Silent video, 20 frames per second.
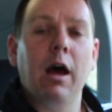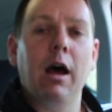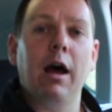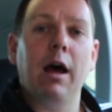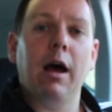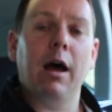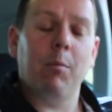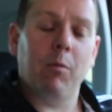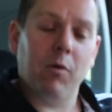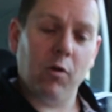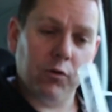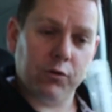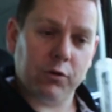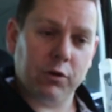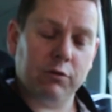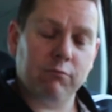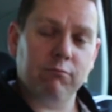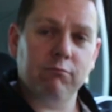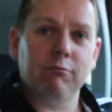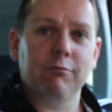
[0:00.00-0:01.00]
Um,
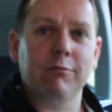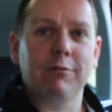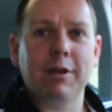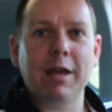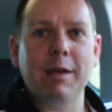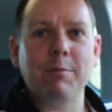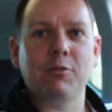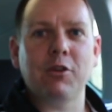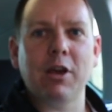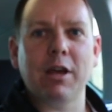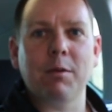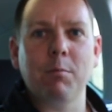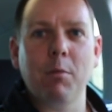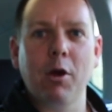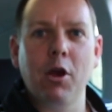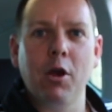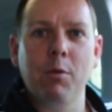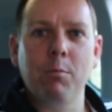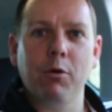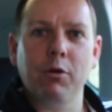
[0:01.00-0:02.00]
also keep checking
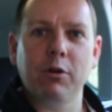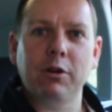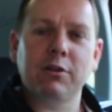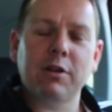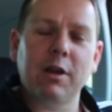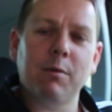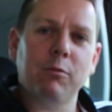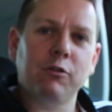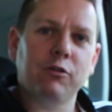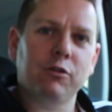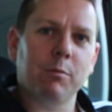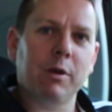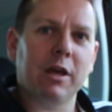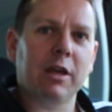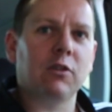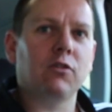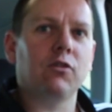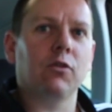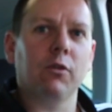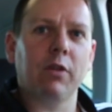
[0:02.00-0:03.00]
my own body temperature,
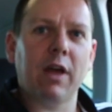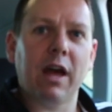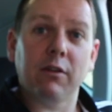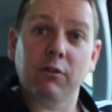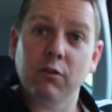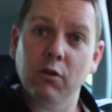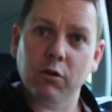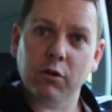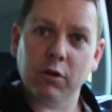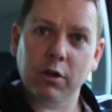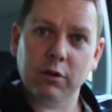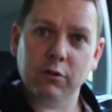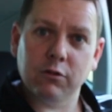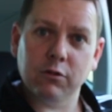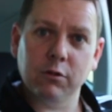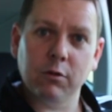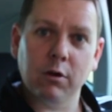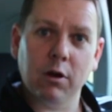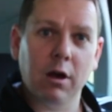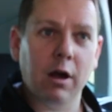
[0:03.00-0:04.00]
making sure that's not going
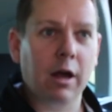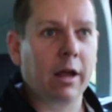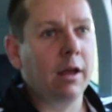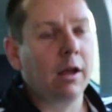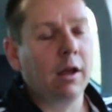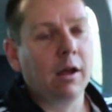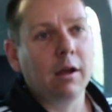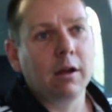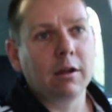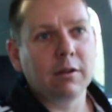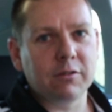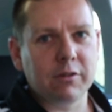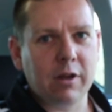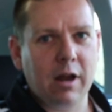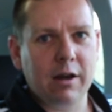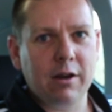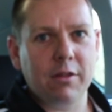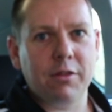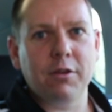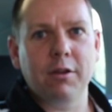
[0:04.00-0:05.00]
too high. We
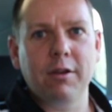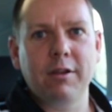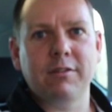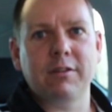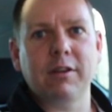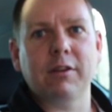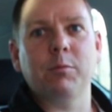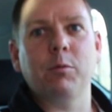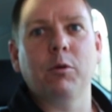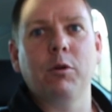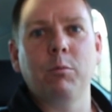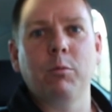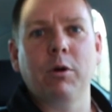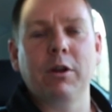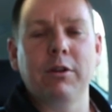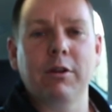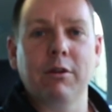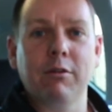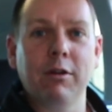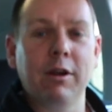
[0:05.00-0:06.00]
started at
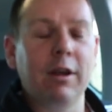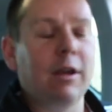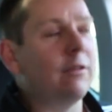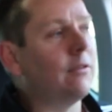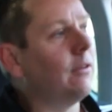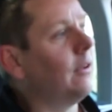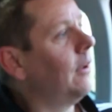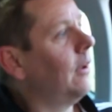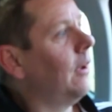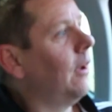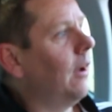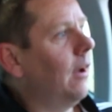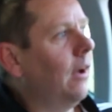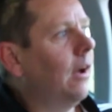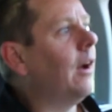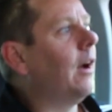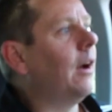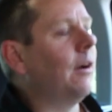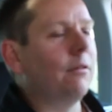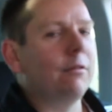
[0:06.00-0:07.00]
36.1 degrees.
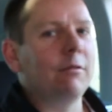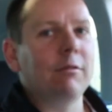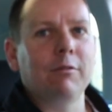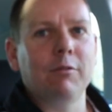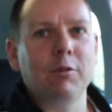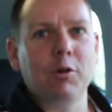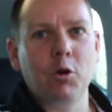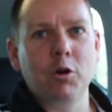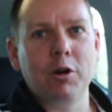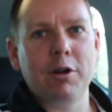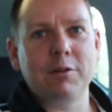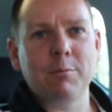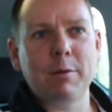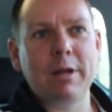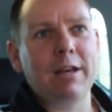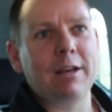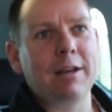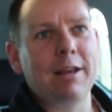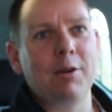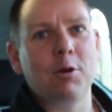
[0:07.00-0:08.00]
Uh, we've already
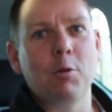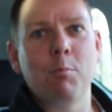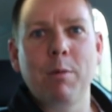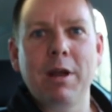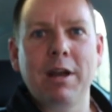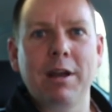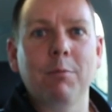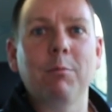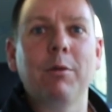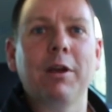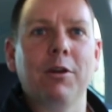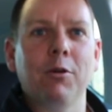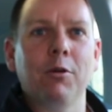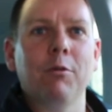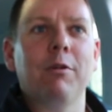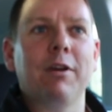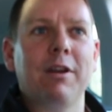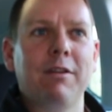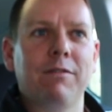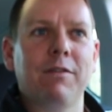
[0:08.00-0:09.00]
been here a minute and we can
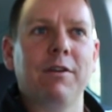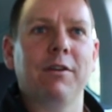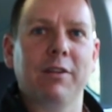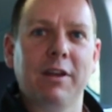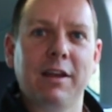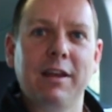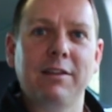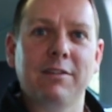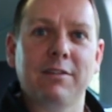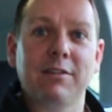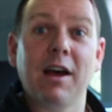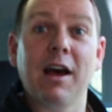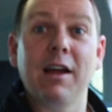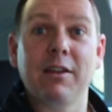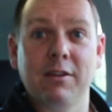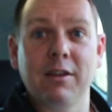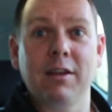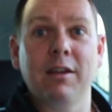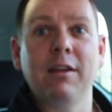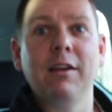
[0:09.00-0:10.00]
already feel the heat
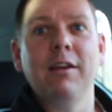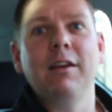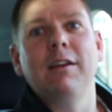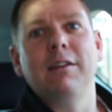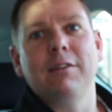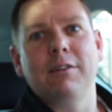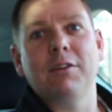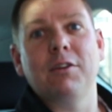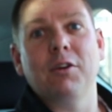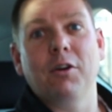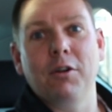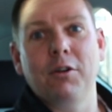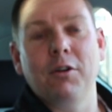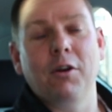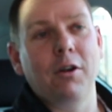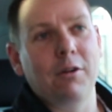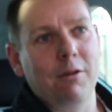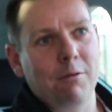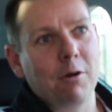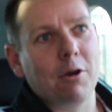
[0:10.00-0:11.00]
starting to, to cotton
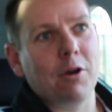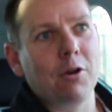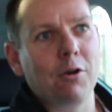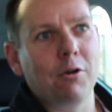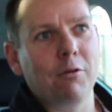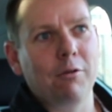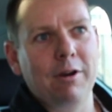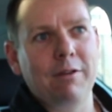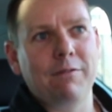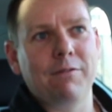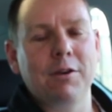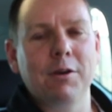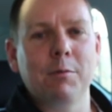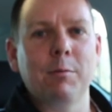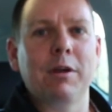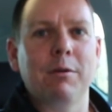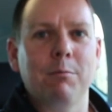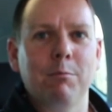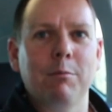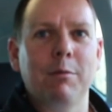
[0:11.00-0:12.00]
on and I can already feel
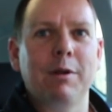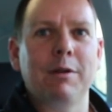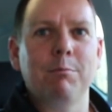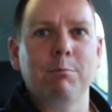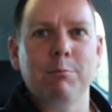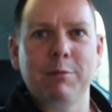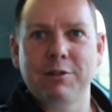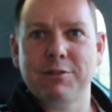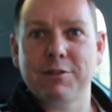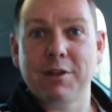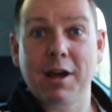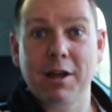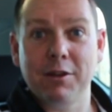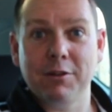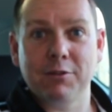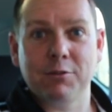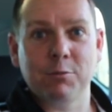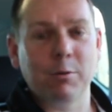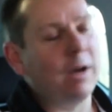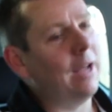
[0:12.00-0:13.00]
me, me, me
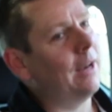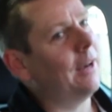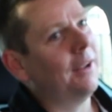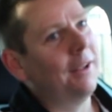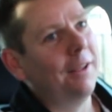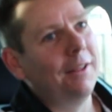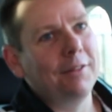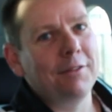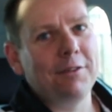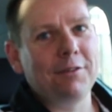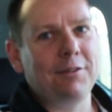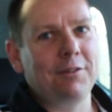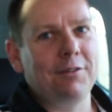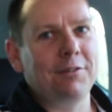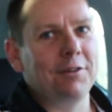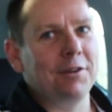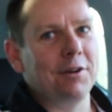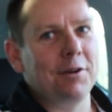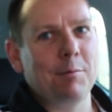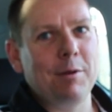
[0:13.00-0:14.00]
starting to sweat. This
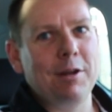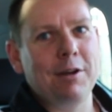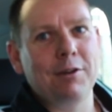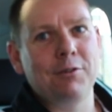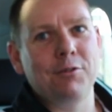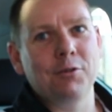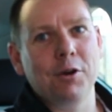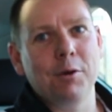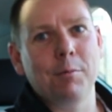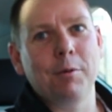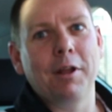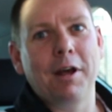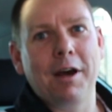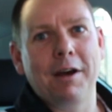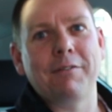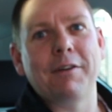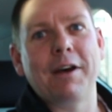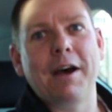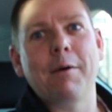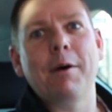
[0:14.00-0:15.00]
isn't gonna be an enjoyable
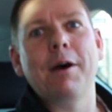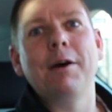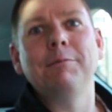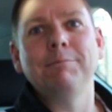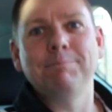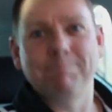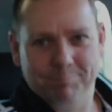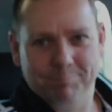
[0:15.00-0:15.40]
half hour.